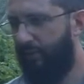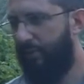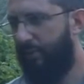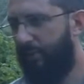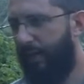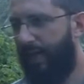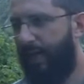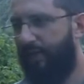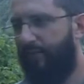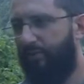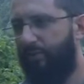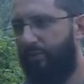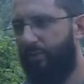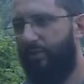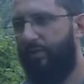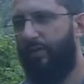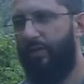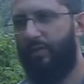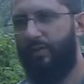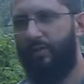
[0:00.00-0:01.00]
and forth, back and
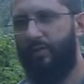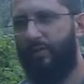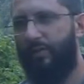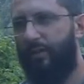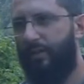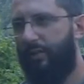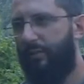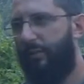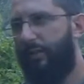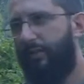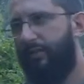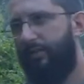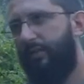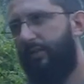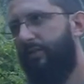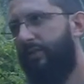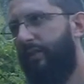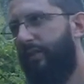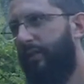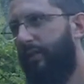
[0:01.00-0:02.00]
forth, and I just think to
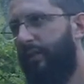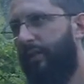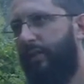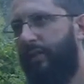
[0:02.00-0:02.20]
myself,